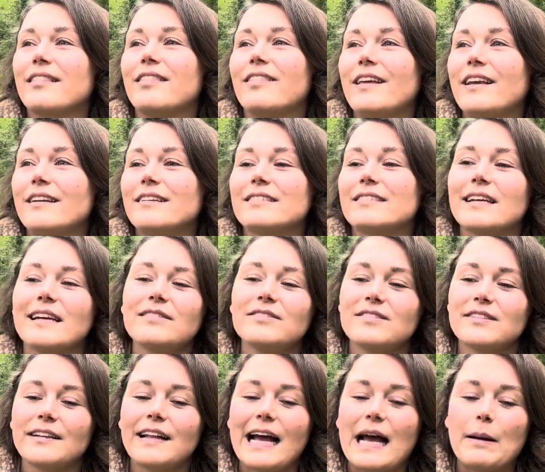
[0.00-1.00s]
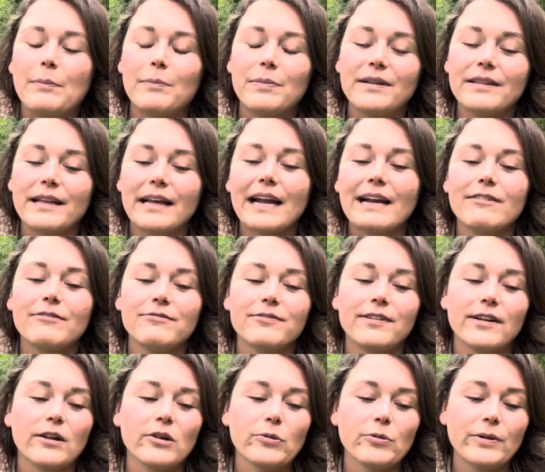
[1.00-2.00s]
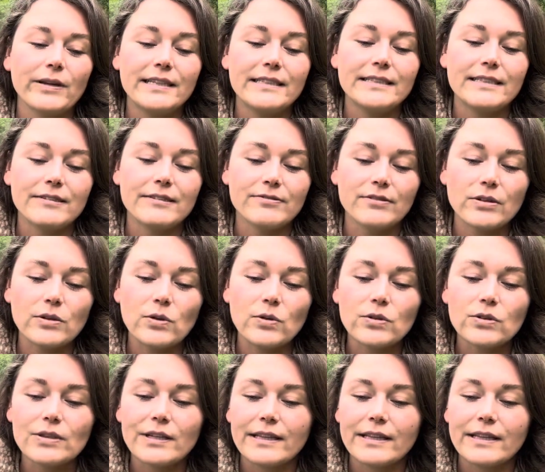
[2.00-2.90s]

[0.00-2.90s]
things have still happened that have felt really difficult,